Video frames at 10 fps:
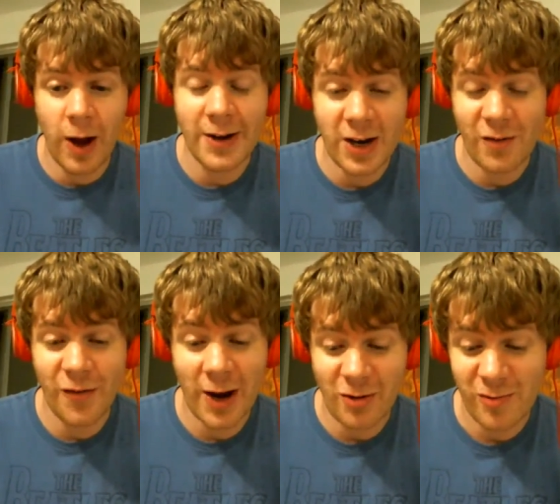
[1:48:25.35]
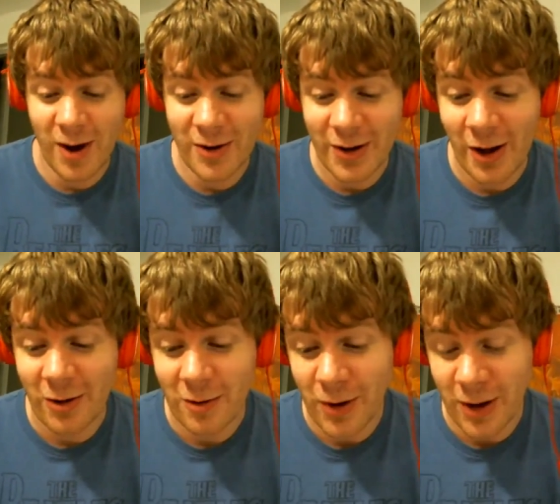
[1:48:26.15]
identify and respond to
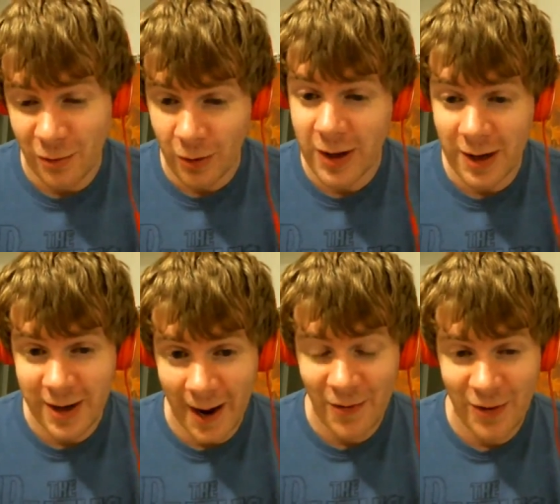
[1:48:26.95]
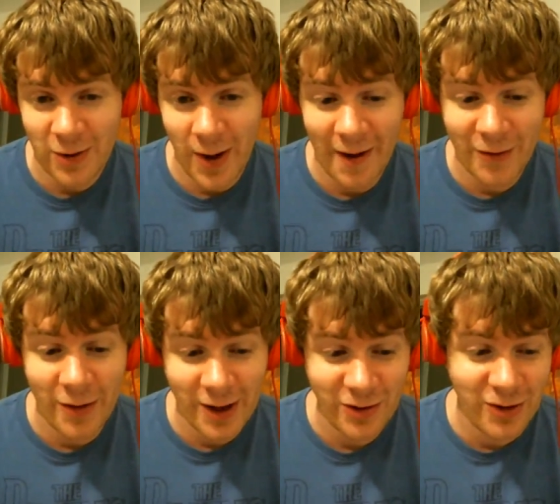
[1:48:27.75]
color, but it's really intense and you have
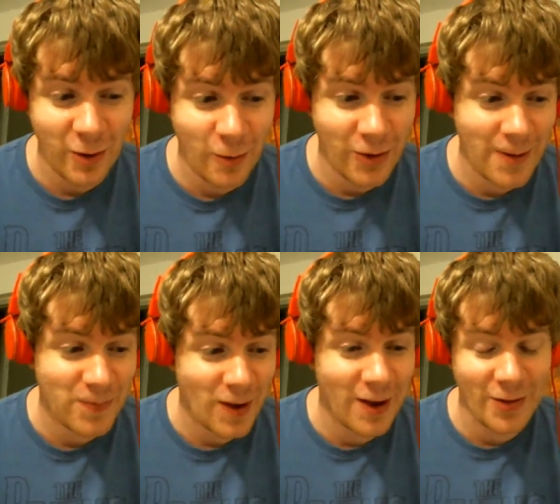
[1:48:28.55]
to like stick with it.